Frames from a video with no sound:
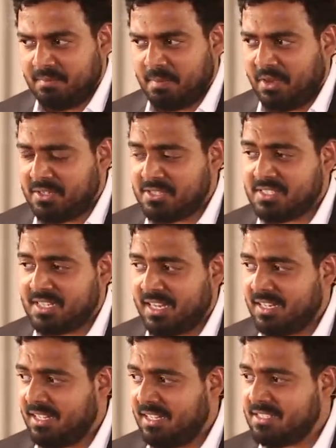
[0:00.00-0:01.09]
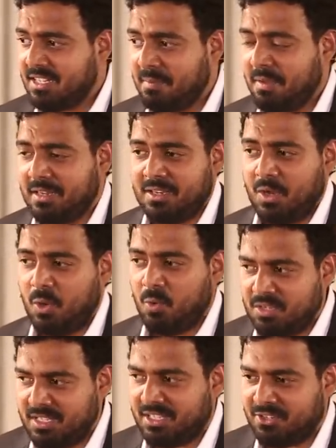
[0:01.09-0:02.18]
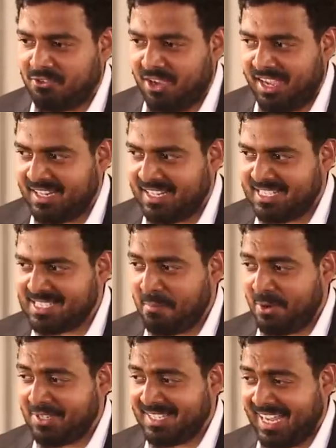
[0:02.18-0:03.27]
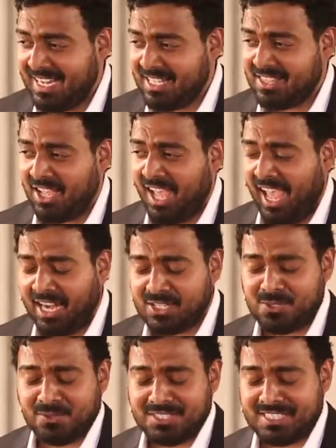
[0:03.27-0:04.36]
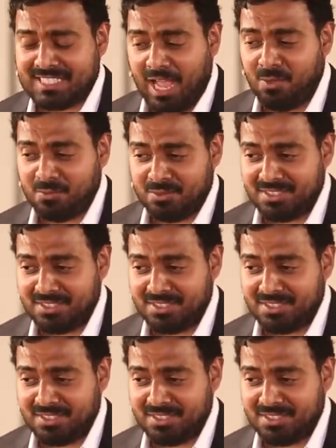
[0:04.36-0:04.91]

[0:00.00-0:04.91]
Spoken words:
My master said, it's not about holding it right, it's about getting the actual sound.